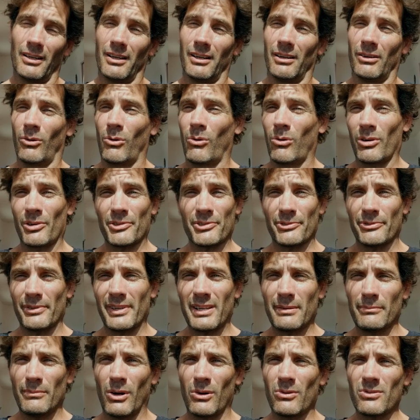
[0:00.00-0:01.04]
or
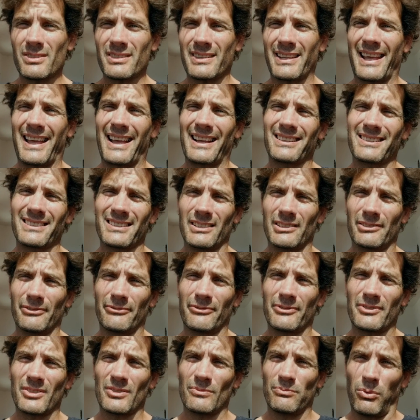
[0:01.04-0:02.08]
during most active
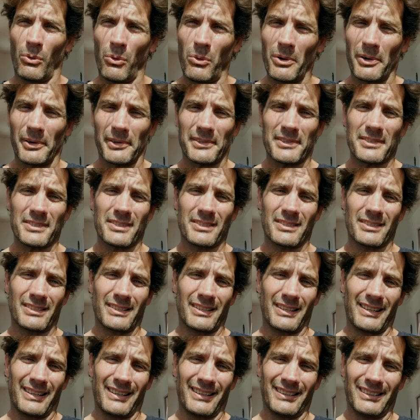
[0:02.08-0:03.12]
sports.
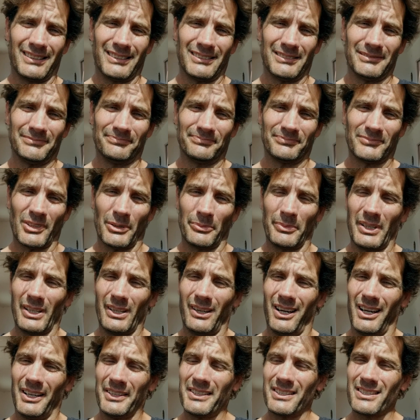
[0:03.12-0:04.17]
To be
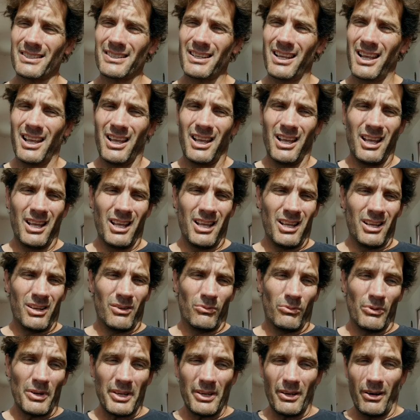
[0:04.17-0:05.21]
honest,
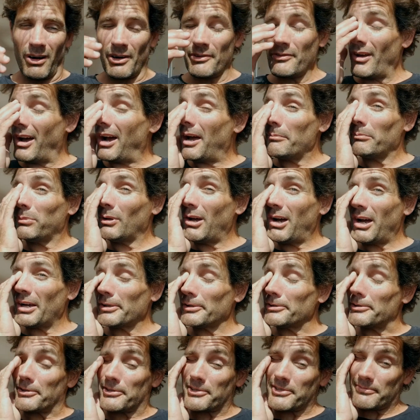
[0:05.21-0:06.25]
we are not
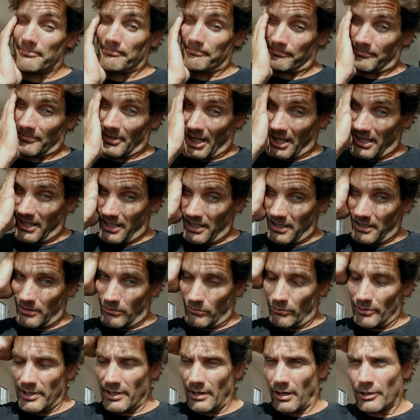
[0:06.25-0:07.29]
bloggers.
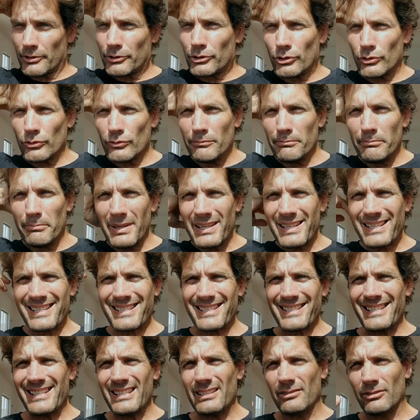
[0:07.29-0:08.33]
We are too
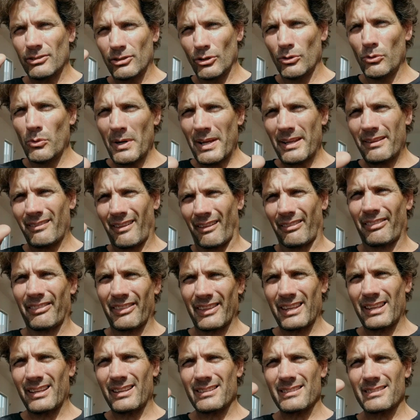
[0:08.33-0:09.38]
busy doing the
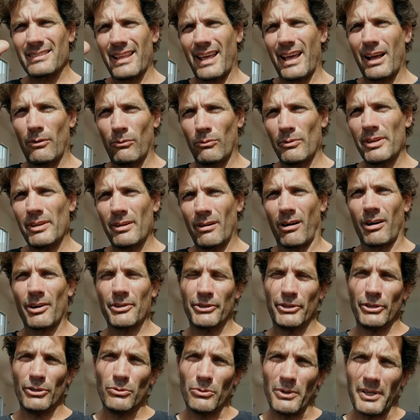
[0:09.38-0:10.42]
things that we are
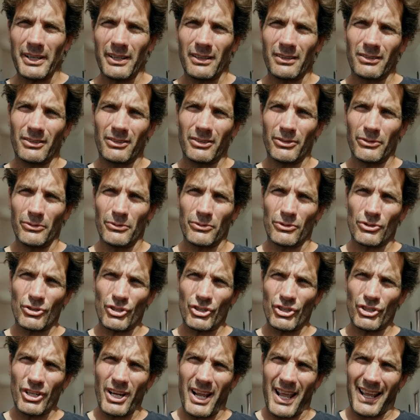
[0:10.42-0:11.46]
doing to
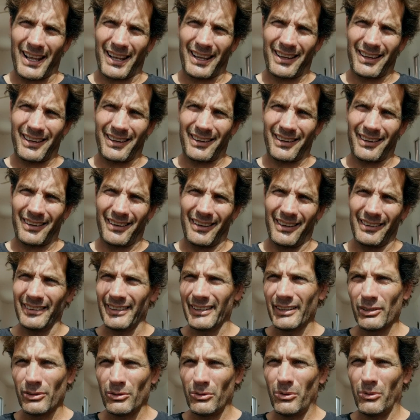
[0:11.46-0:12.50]
check a
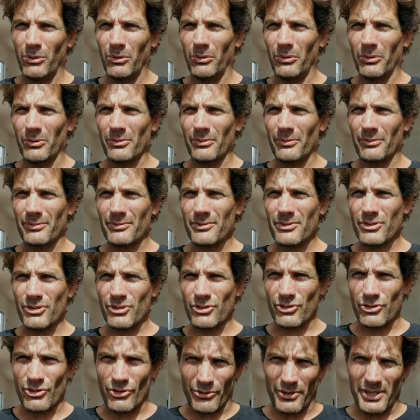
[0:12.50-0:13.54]
little
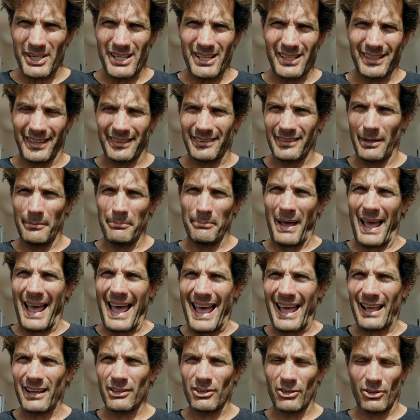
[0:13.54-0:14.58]
screen in the
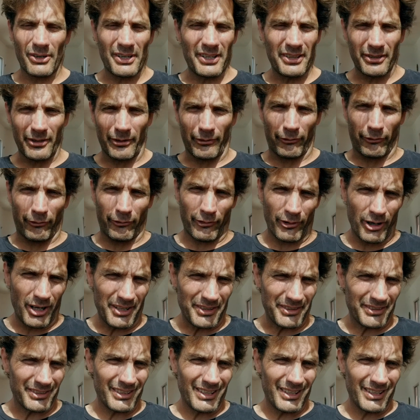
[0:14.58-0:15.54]
back or in the front.